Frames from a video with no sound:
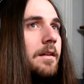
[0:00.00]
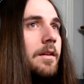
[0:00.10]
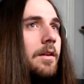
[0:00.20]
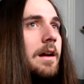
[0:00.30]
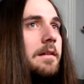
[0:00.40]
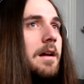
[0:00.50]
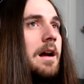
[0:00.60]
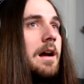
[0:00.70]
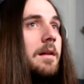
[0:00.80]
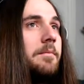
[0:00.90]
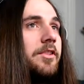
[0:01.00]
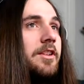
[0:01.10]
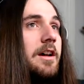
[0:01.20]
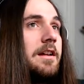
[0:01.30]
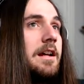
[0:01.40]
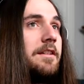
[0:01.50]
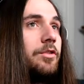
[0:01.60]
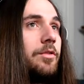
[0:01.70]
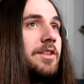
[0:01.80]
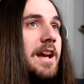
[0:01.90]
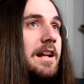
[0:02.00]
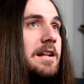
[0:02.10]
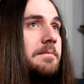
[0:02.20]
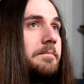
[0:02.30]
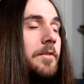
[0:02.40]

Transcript: Alright, starting out, talk to Eddie.